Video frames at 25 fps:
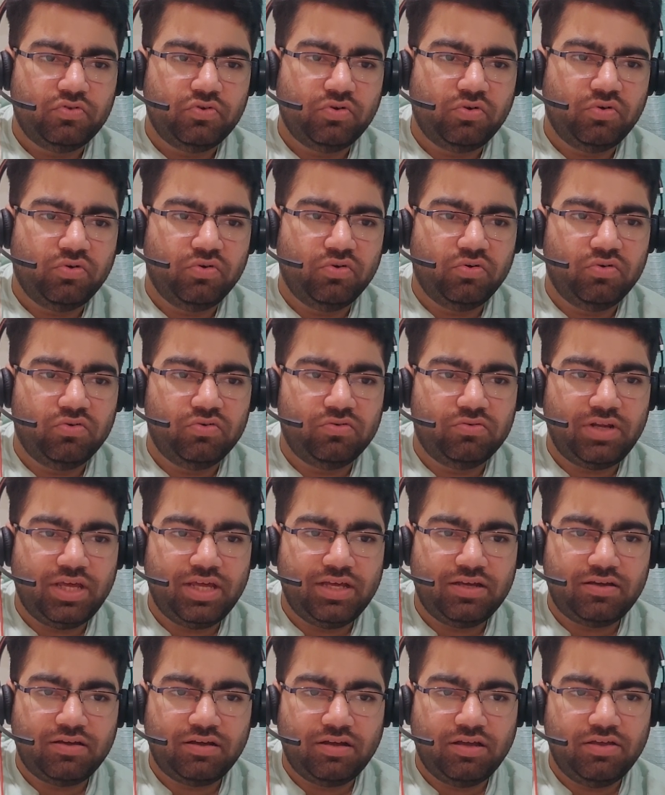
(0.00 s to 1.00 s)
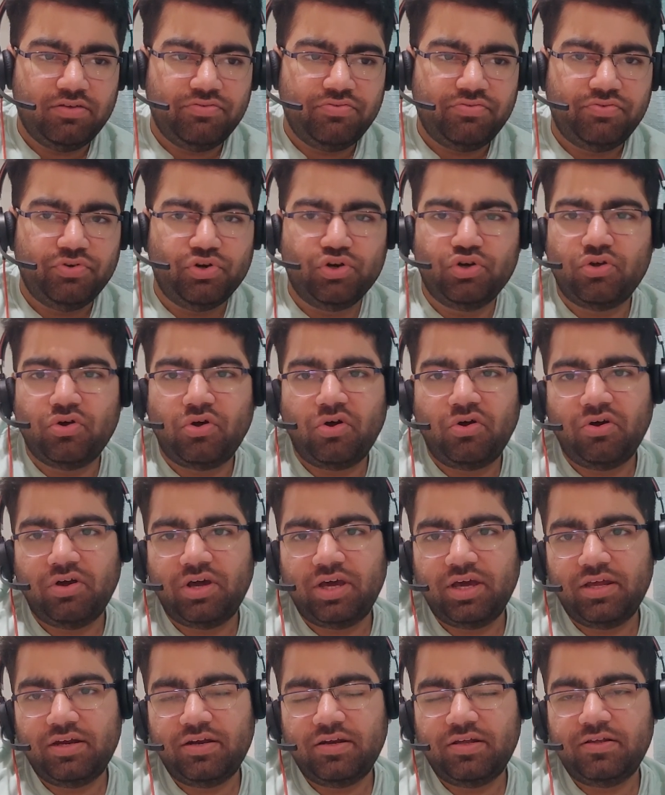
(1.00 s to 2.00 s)
So like if you
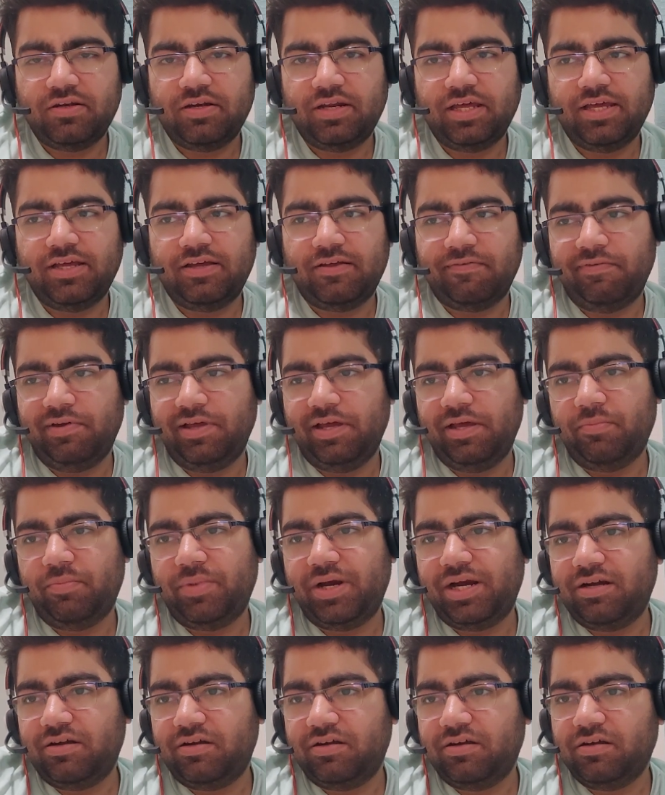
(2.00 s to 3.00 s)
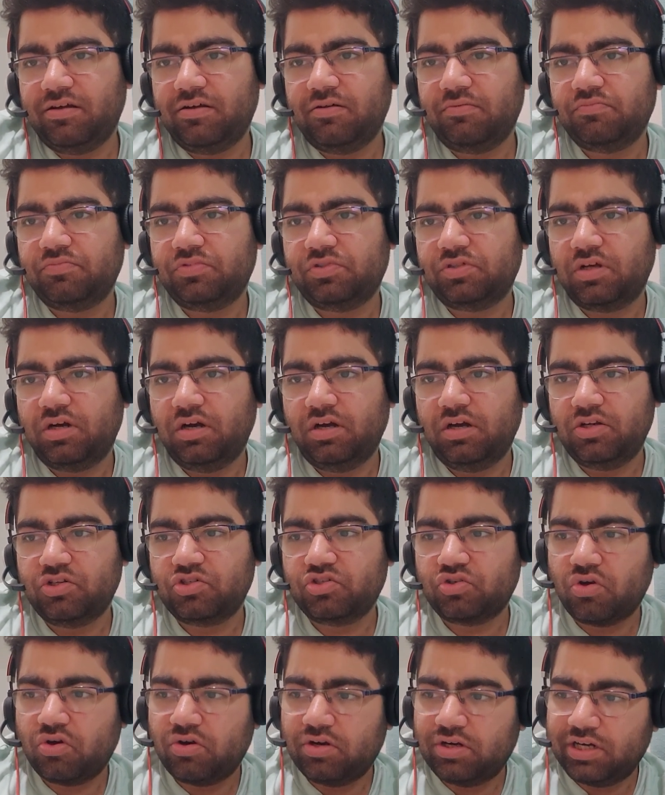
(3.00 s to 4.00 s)
talk in a like layman terms, it
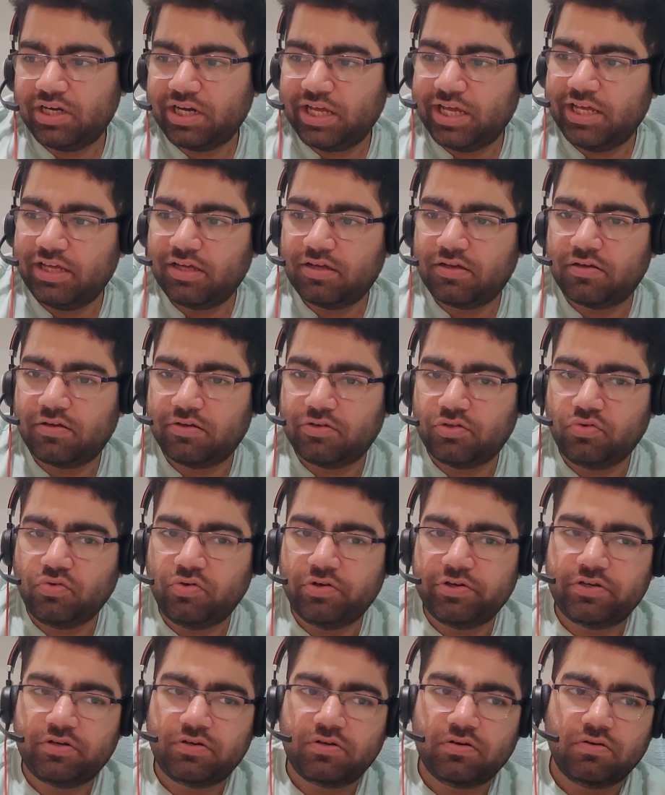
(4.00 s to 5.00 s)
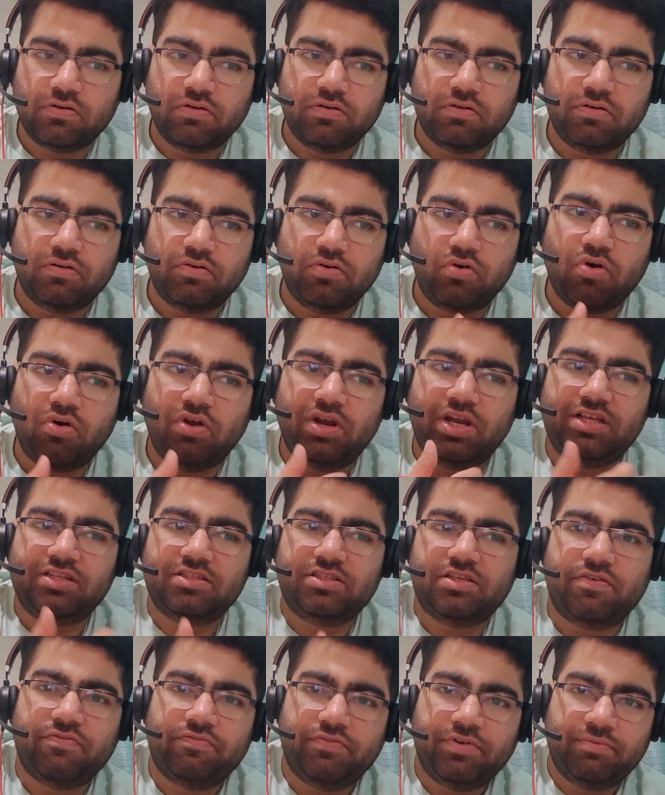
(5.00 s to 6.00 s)
is not like you are
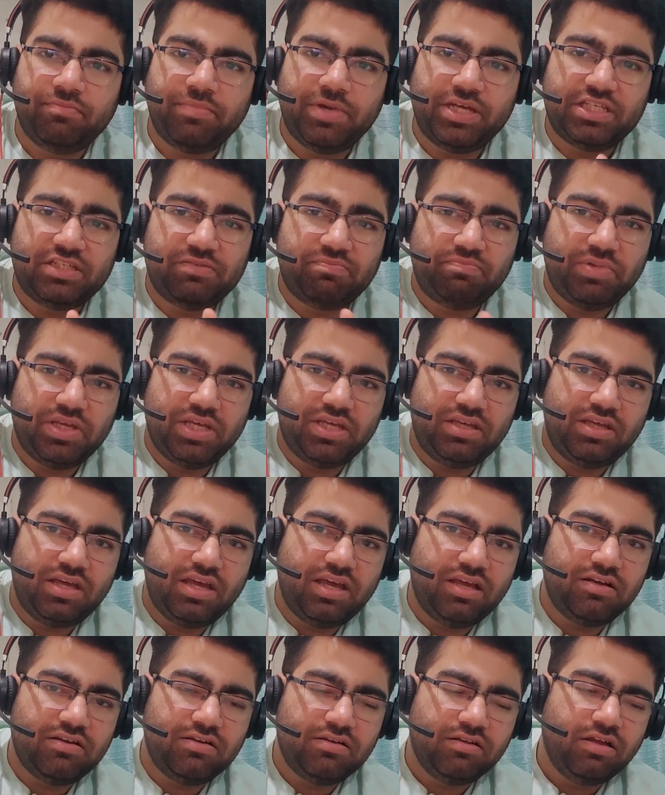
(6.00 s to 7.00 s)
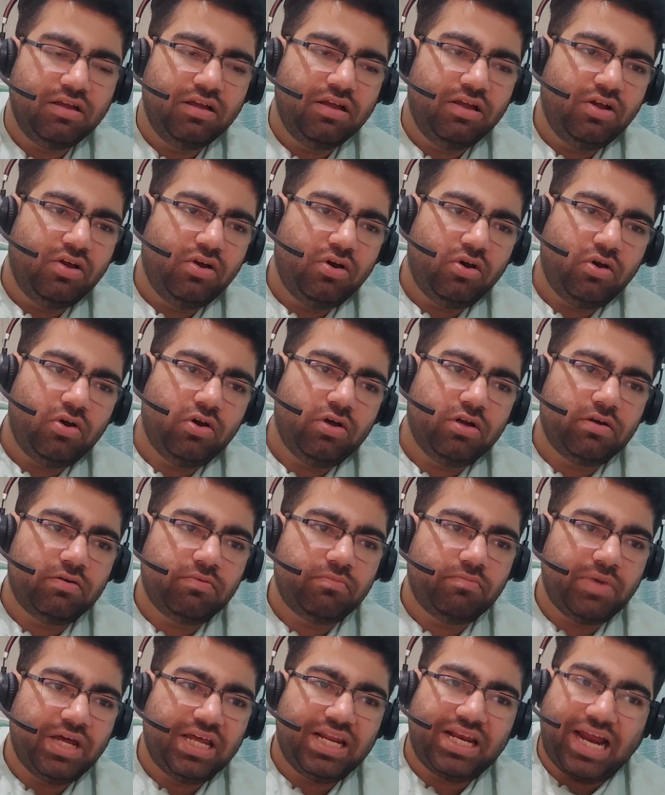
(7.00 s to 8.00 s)
calling someone by speaking
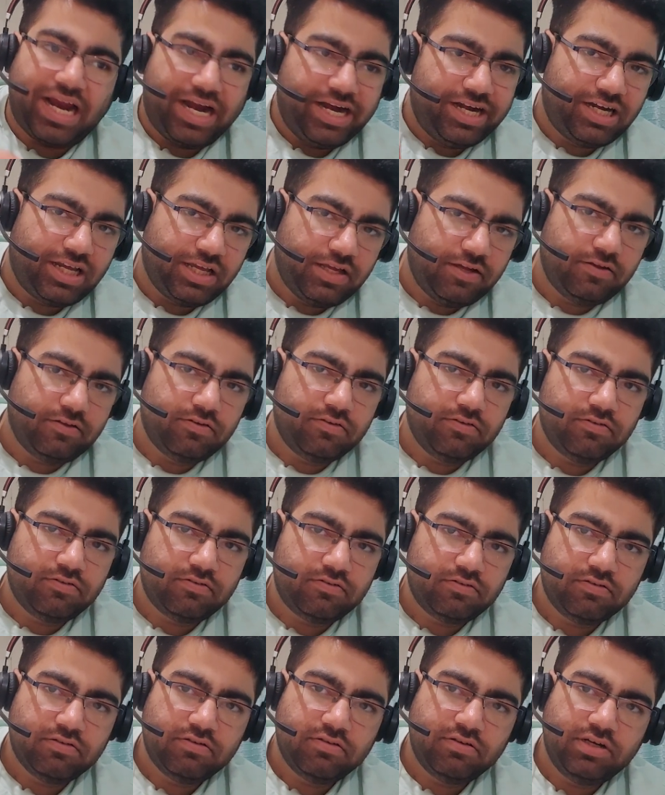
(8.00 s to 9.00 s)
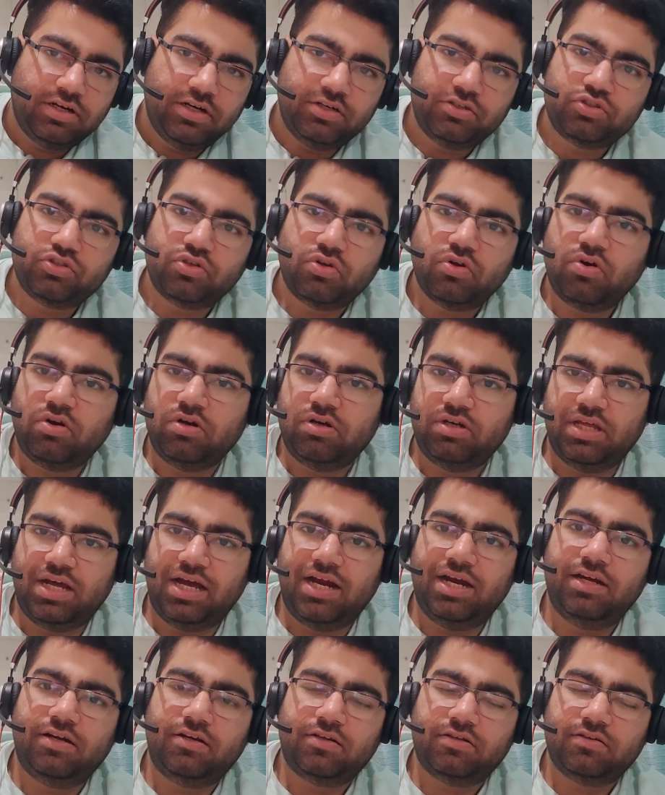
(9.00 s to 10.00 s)
or by writing. It's not
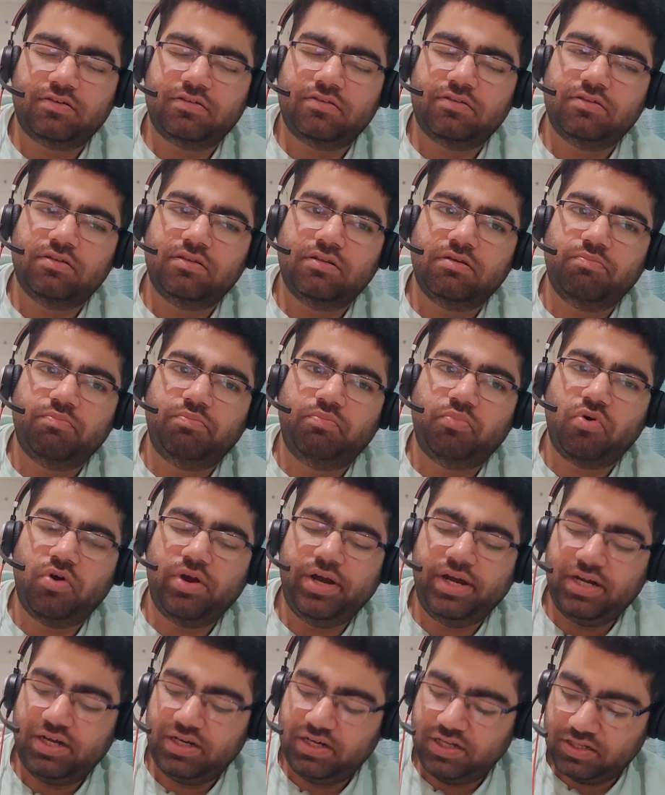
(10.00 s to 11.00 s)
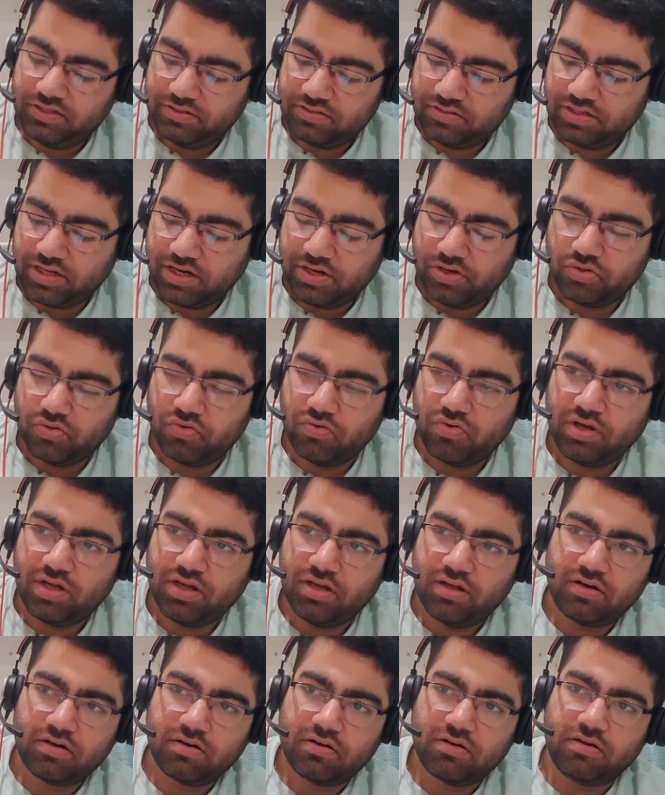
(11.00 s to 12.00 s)
that. The point is that you
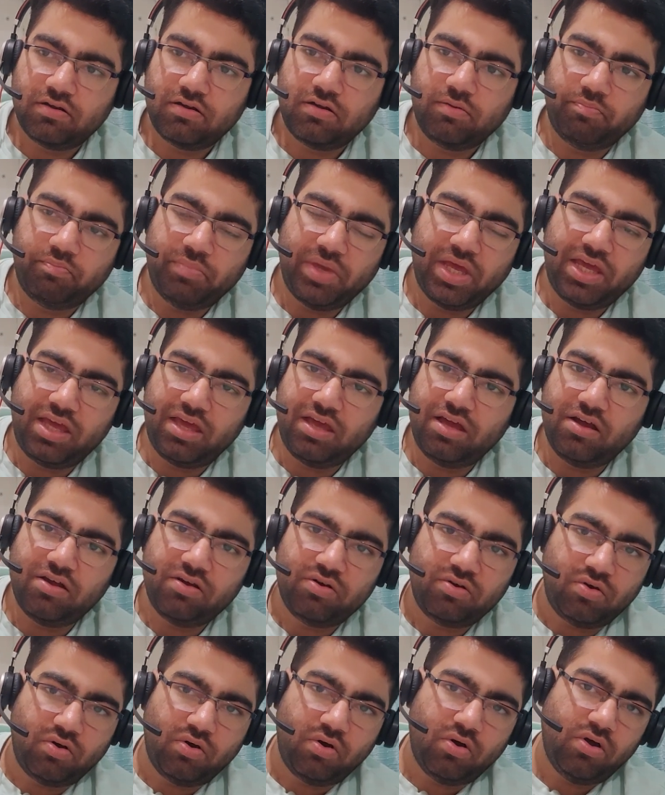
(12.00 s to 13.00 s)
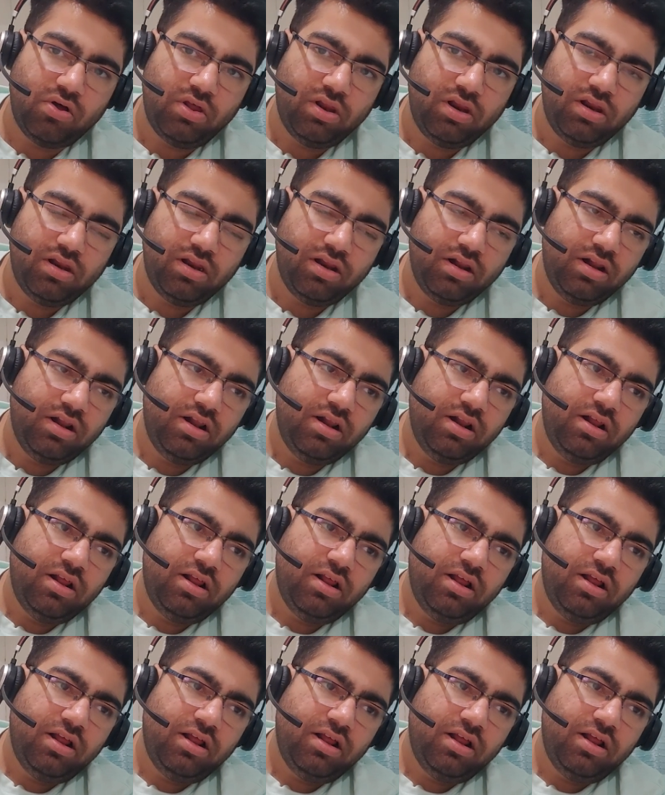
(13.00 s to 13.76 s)
are making a call